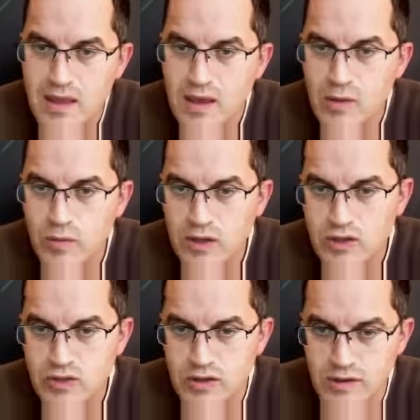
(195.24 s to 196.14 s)
which
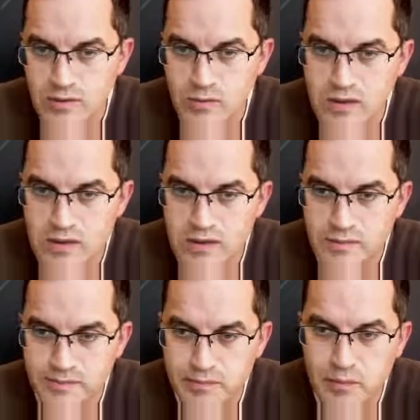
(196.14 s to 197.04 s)
were
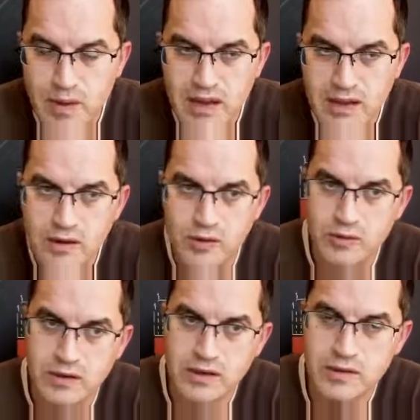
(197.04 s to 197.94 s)
made
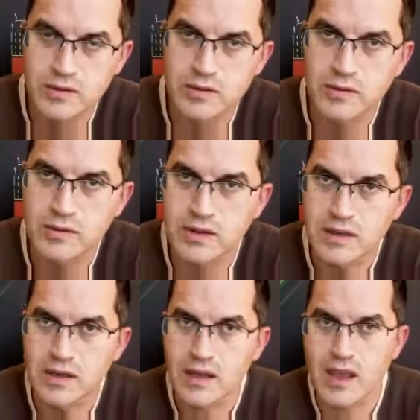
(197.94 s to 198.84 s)
according to
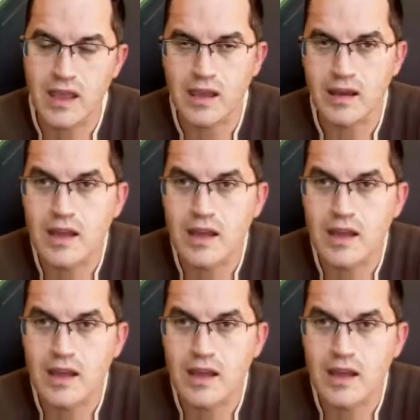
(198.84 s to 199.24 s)
the king.